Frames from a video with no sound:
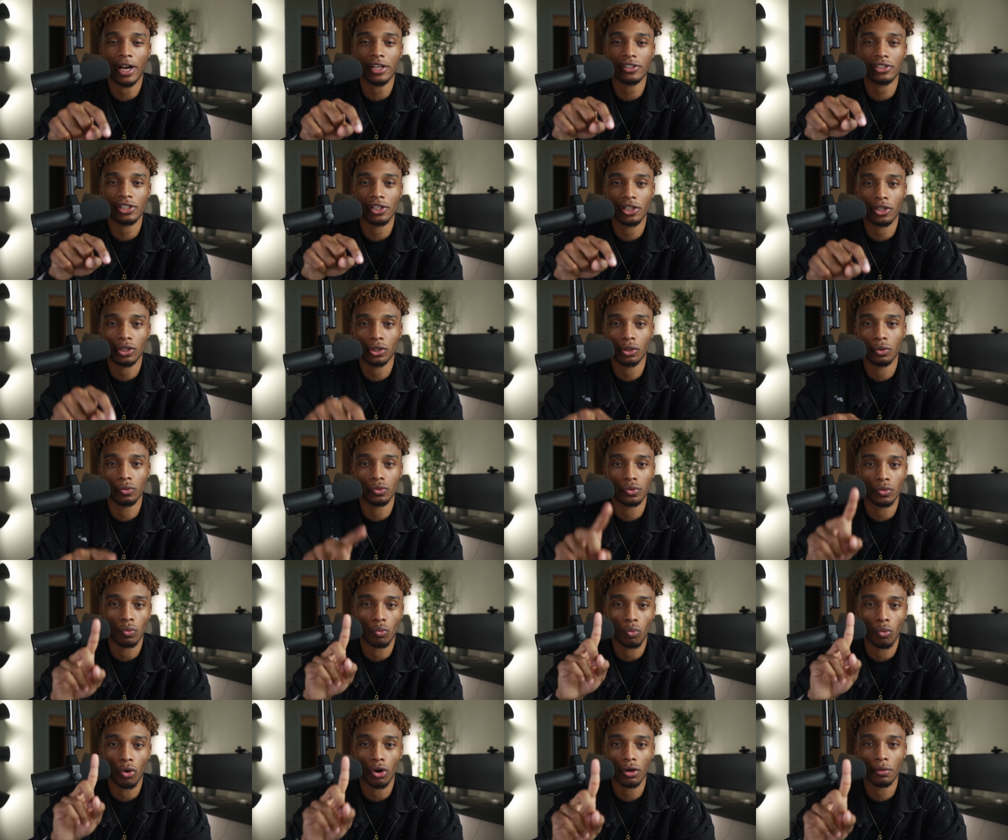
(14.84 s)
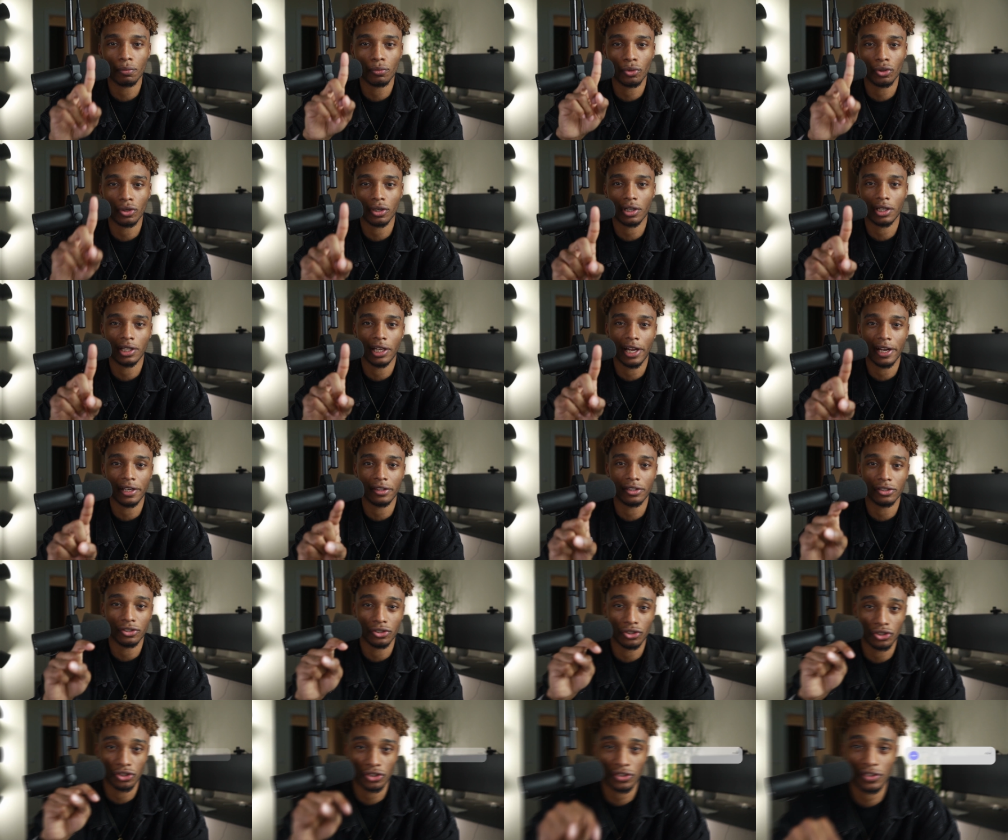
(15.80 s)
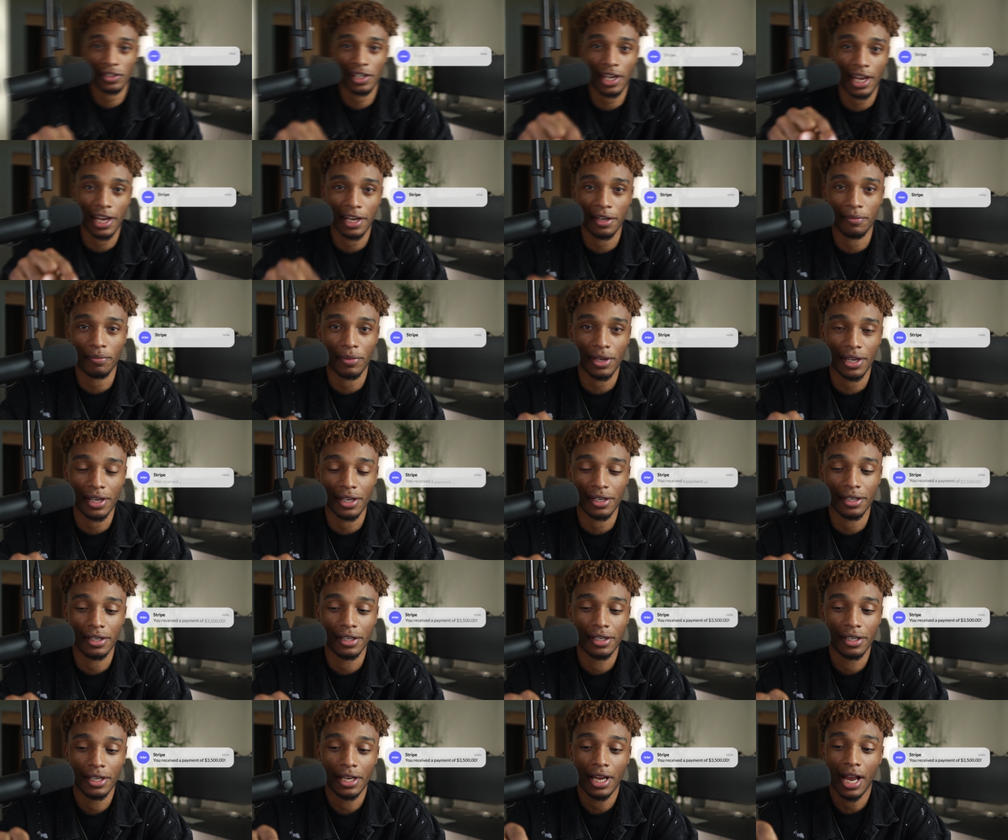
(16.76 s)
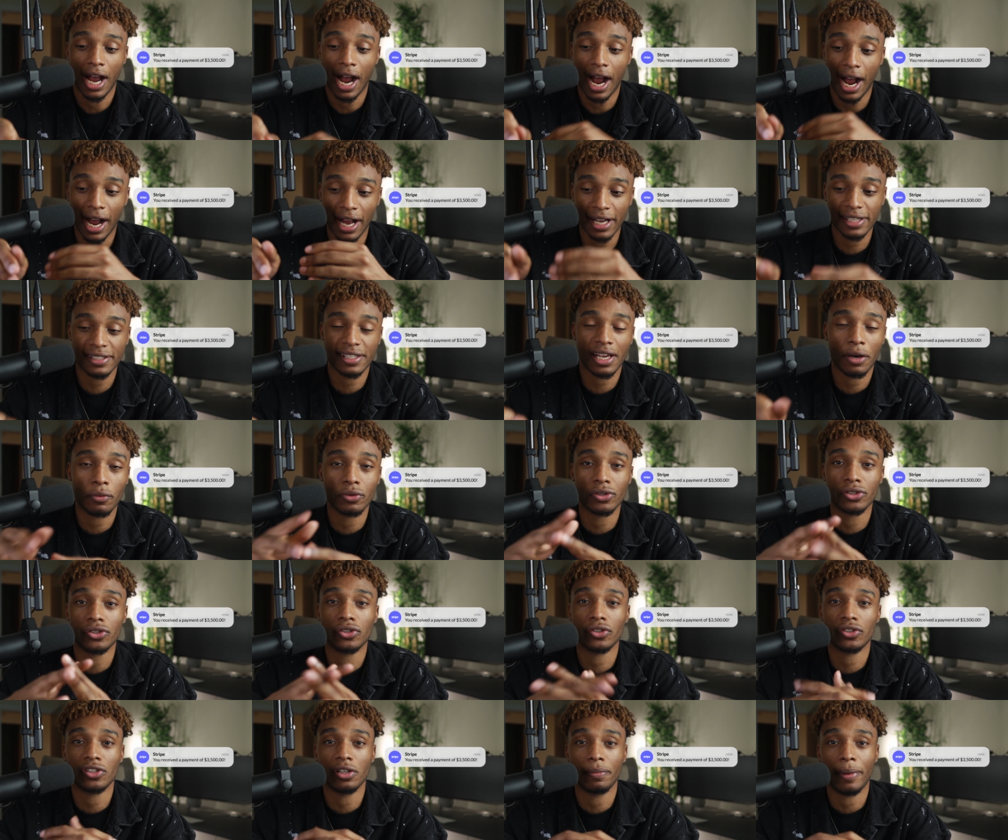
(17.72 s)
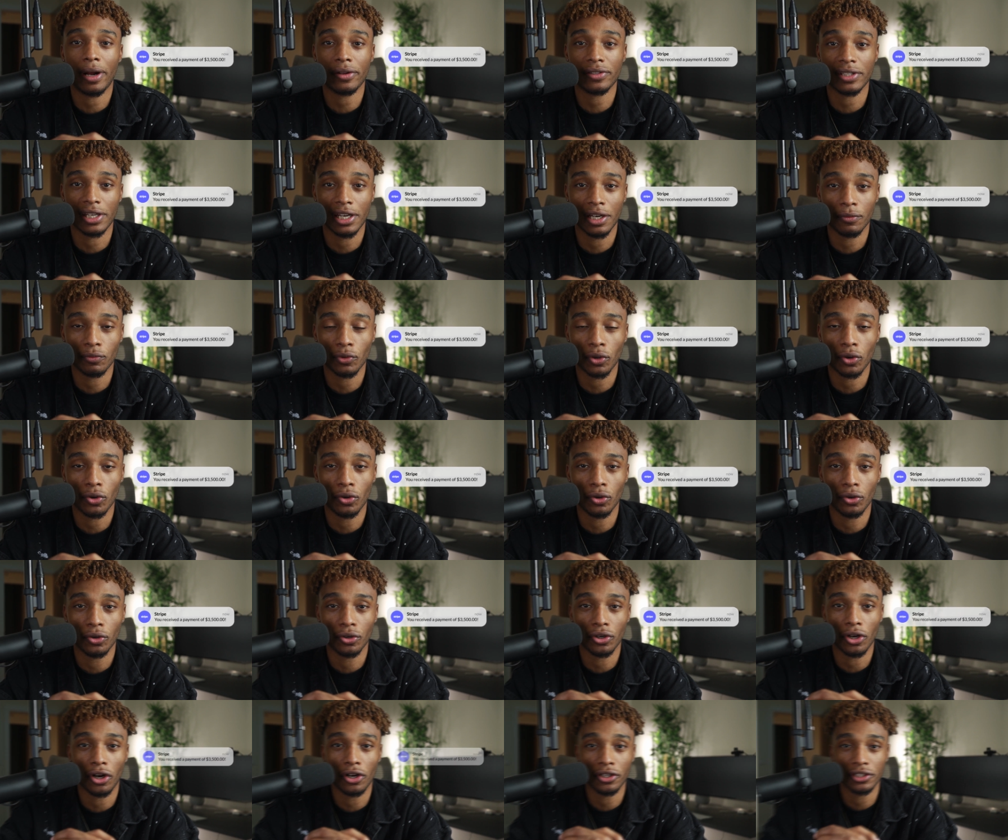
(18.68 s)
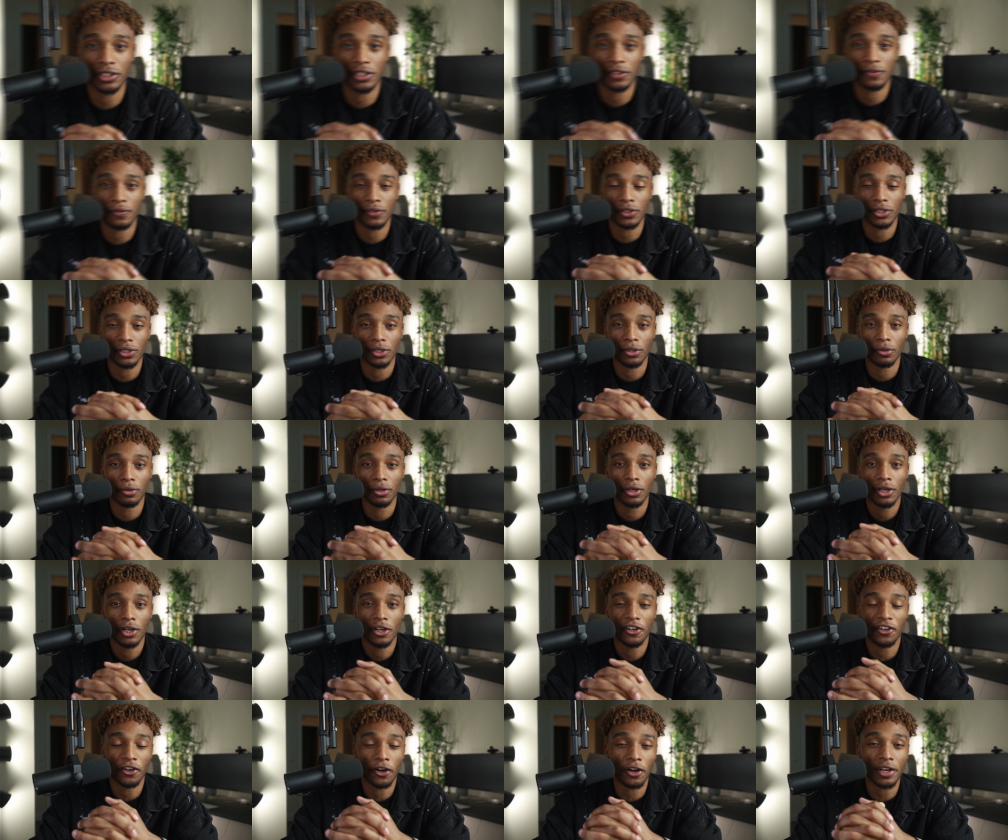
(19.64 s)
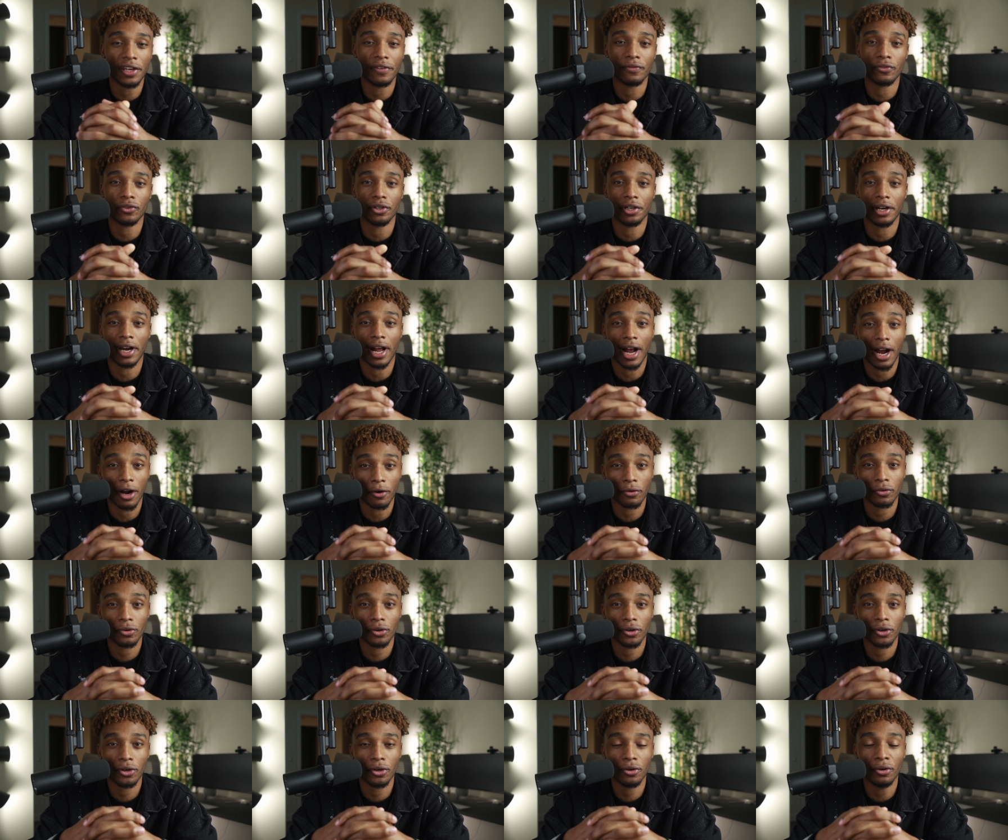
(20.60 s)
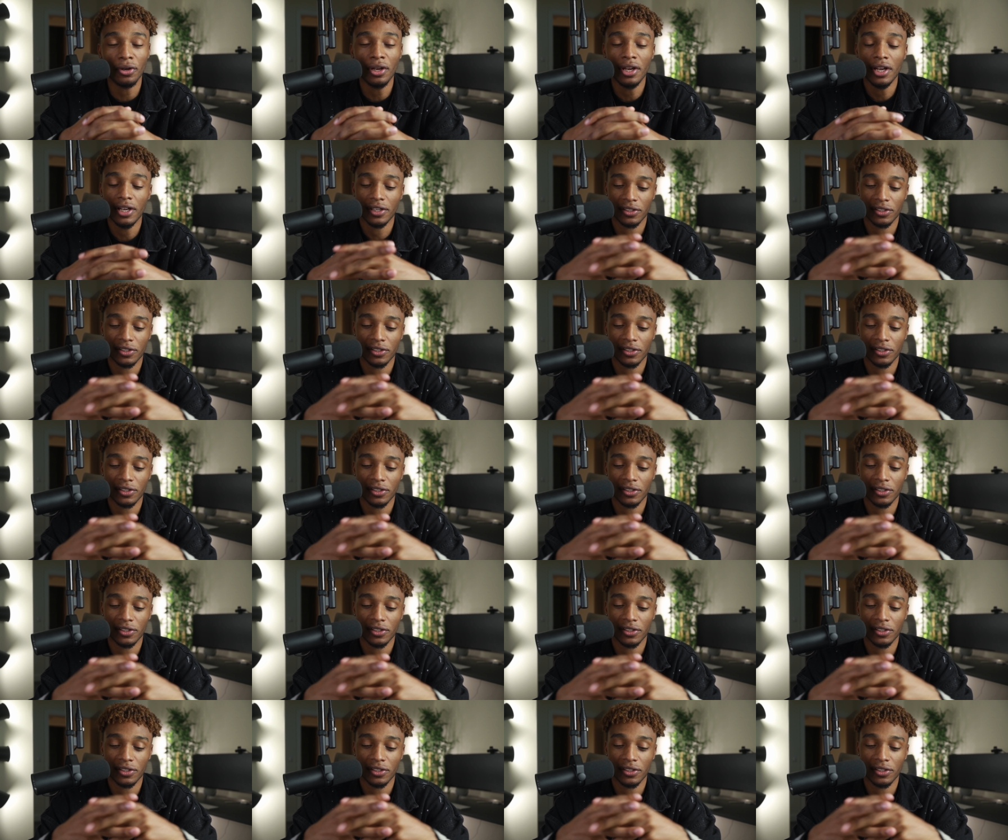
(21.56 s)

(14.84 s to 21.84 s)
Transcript: actually closed one more client that just came in as I was just about to hit record on this video not even an hour ago.